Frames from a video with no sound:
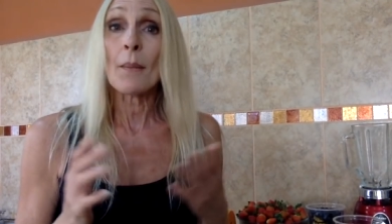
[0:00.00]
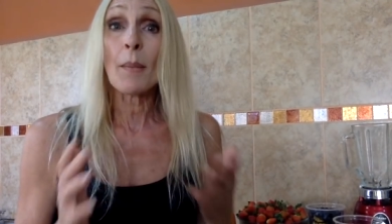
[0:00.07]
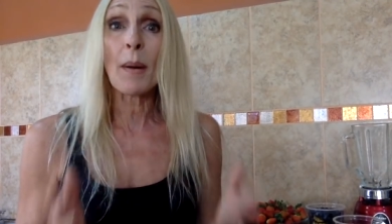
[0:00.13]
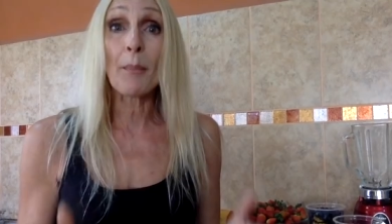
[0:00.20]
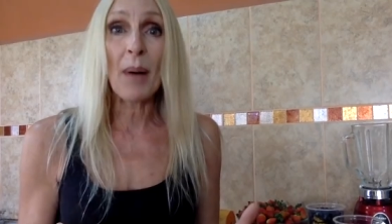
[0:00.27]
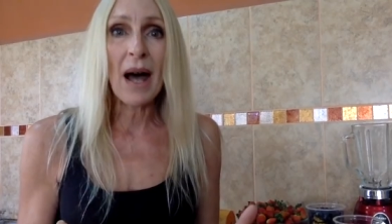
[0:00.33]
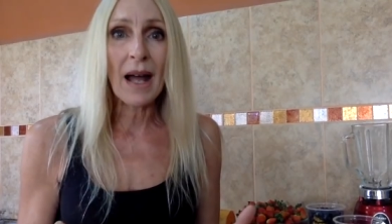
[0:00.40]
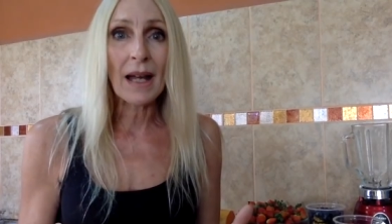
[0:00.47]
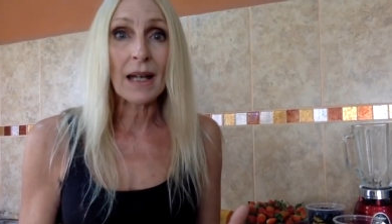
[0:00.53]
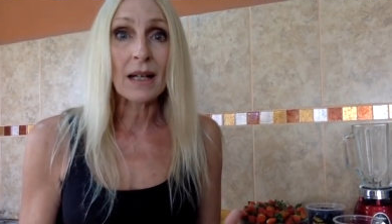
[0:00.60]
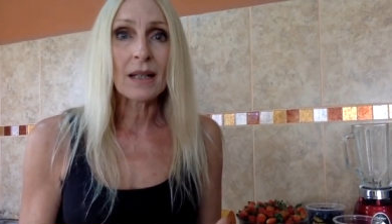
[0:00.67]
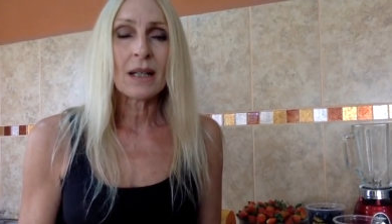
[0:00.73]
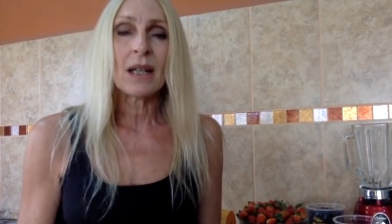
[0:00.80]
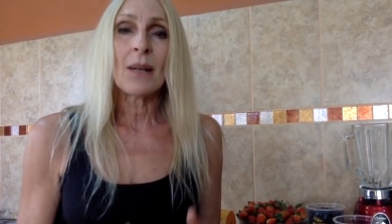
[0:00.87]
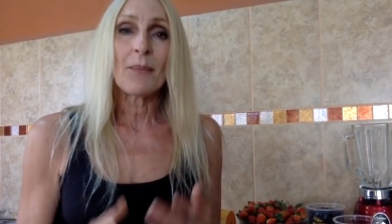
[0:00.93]

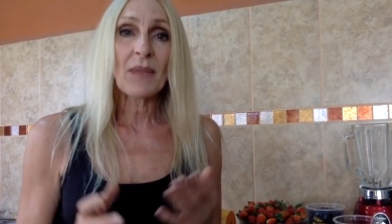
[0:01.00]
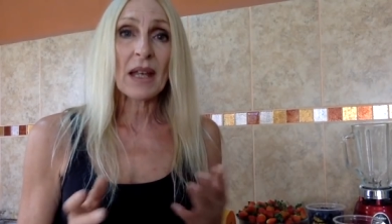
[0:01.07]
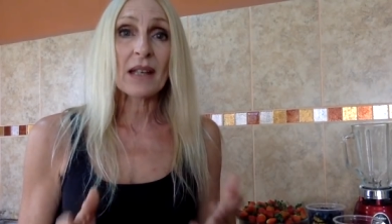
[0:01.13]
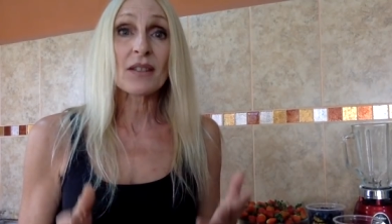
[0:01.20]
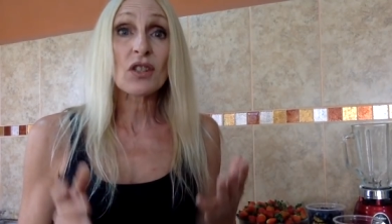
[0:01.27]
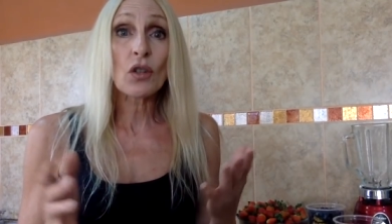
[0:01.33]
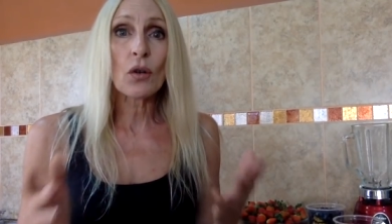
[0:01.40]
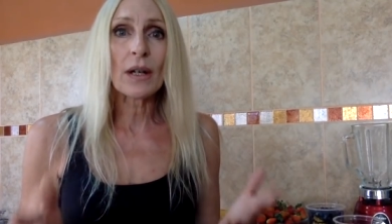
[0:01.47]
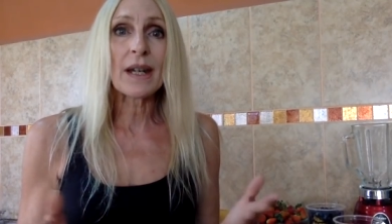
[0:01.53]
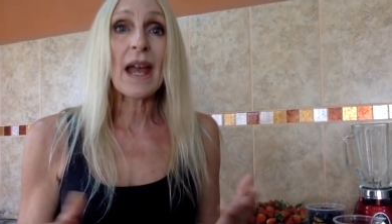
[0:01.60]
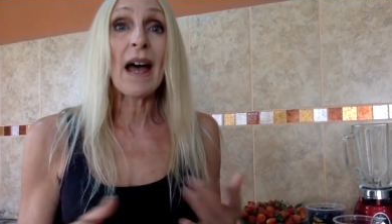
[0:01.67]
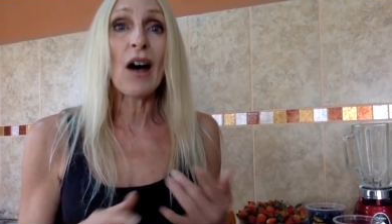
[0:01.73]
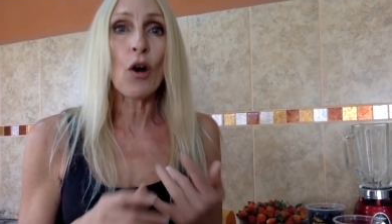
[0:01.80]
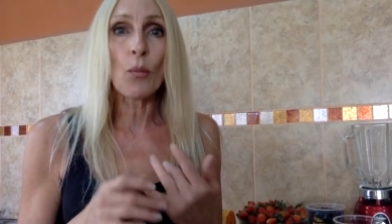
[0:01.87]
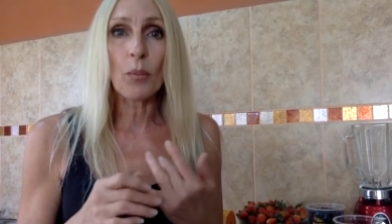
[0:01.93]
papaya that's going to
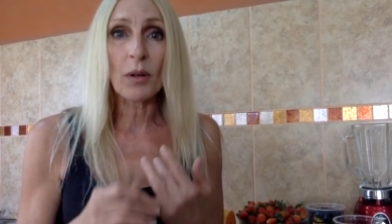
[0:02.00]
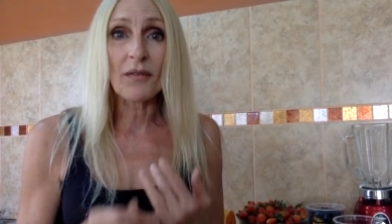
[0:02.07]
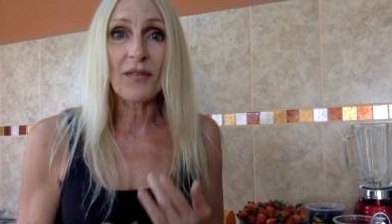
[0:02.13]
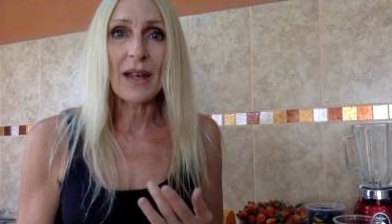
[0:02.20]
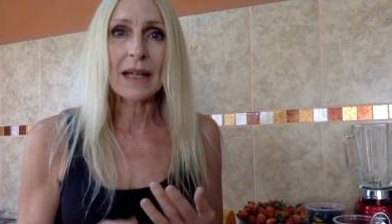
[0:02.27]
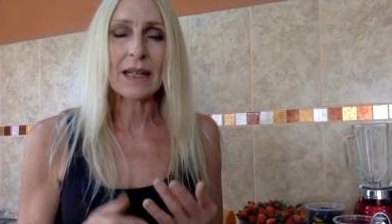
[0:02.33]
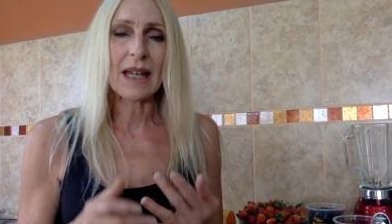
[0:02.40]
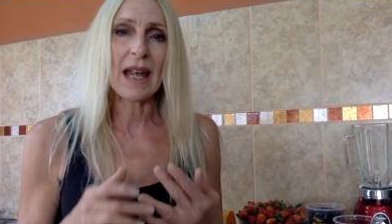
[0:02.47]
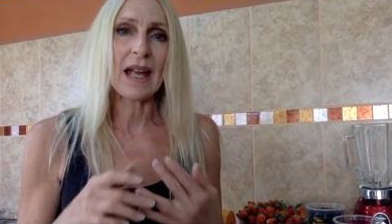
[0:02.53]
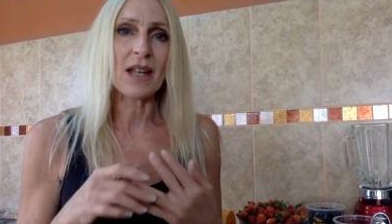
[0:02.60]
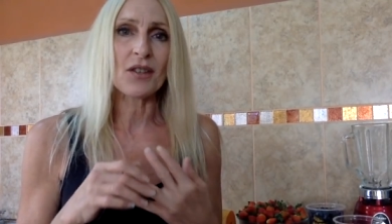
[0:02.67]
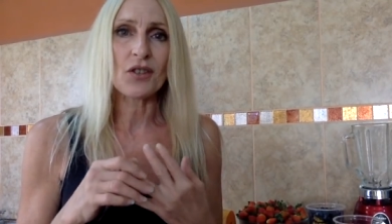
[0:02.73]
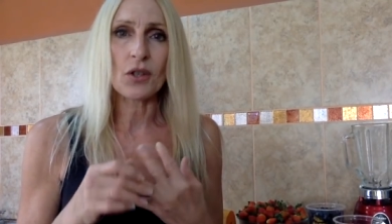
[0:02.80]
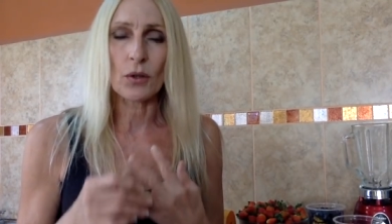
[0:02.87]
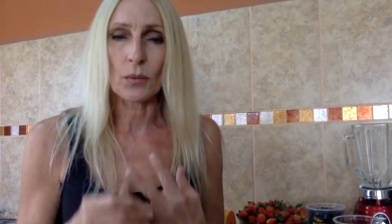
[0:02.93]
help prevent
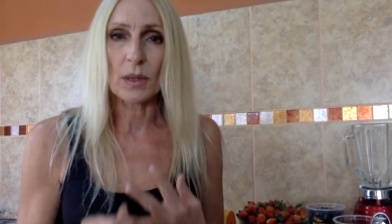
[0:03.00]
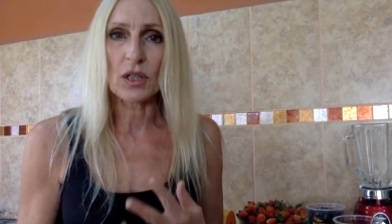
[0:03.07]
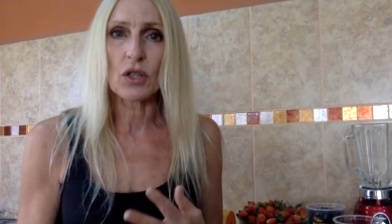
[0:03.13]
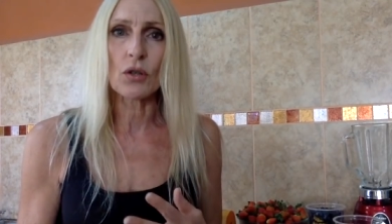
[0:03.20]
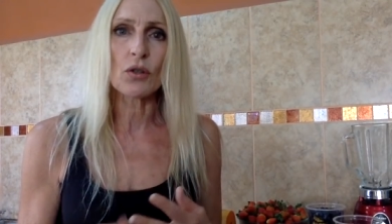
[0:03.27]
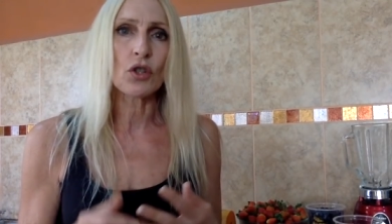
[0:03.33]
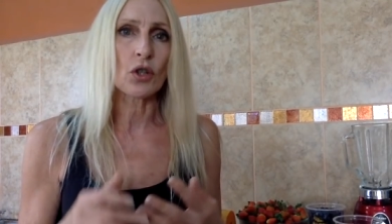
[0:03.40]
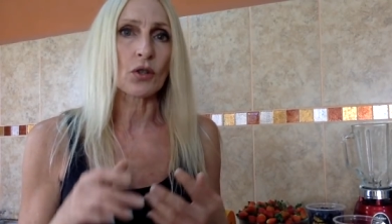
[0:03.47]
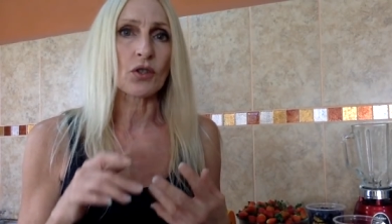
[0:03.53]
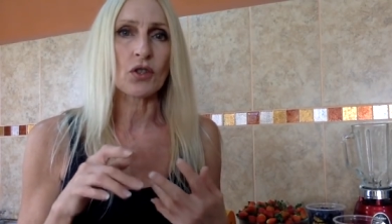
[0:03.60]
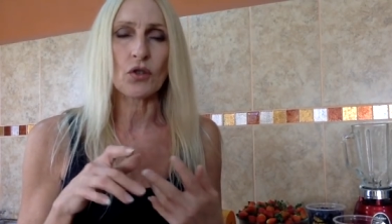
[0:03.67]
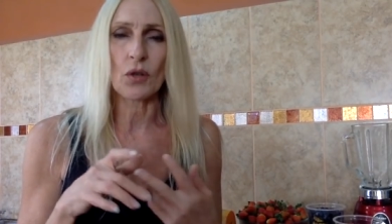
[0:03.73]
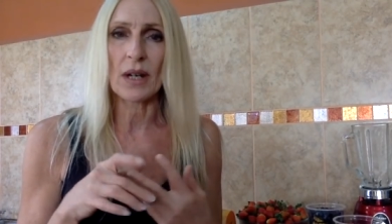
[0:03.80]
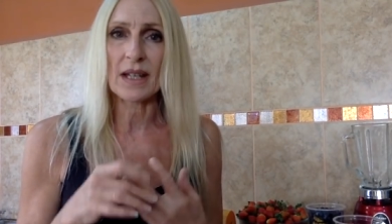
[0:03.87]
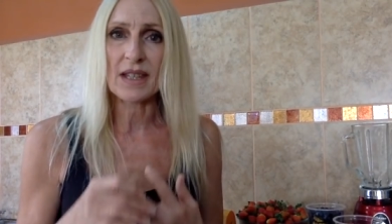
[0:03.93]
cancer, reduce your
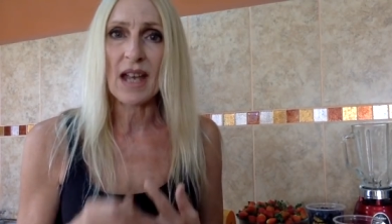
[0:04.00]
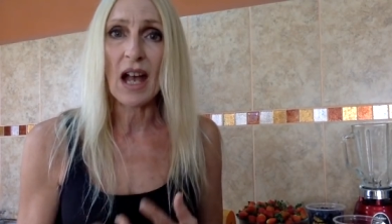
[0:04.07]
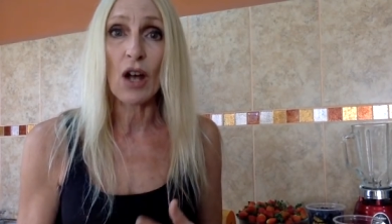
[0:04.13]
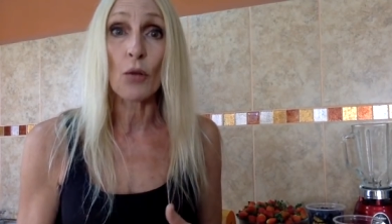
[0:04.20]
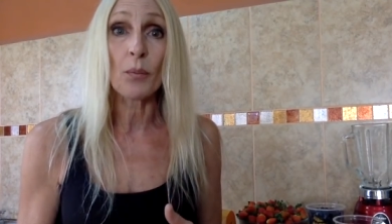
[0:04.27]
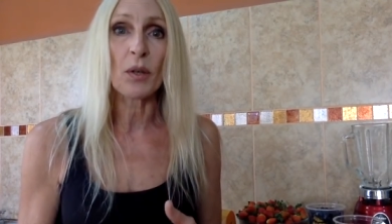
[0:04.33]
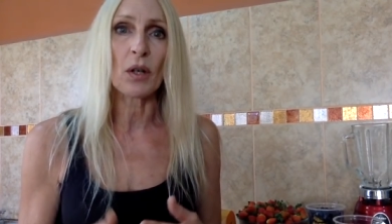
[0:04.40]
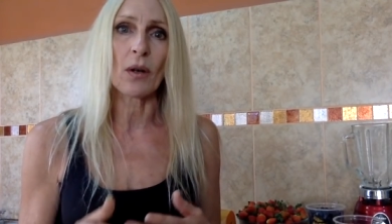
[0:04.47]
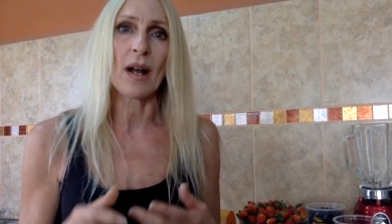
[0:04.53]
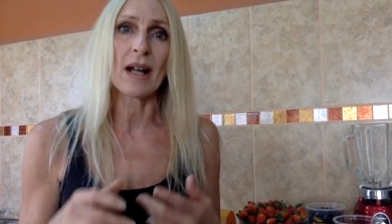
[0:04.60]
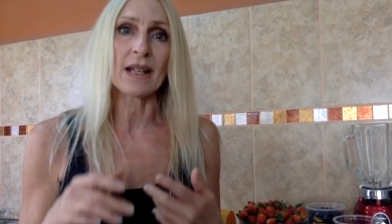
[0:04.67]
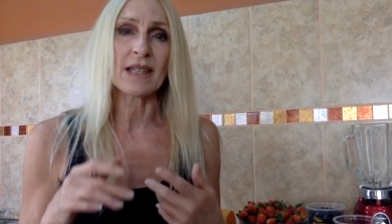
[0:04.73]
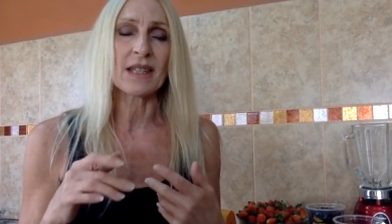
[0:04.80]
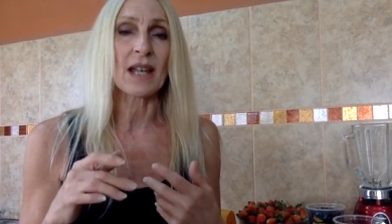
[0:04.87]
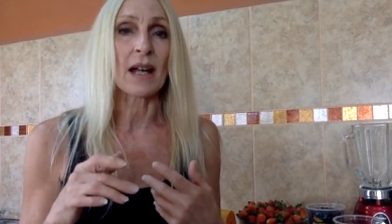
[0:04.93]
stress, help your
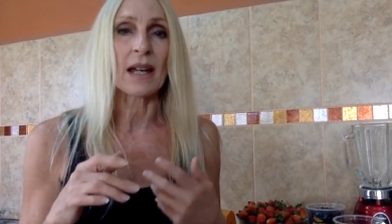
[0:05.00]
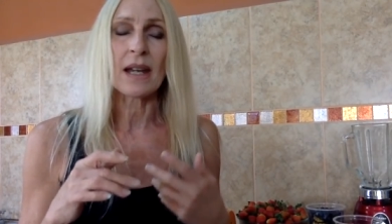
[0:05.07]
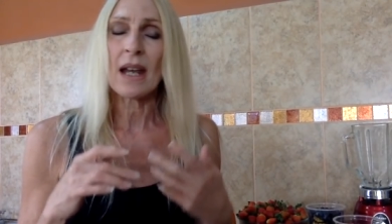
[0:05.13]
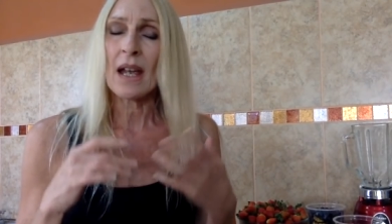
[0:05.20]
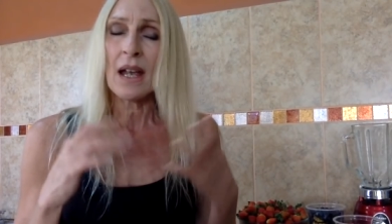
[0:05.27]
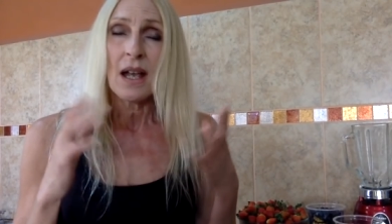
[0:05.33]
eyesight.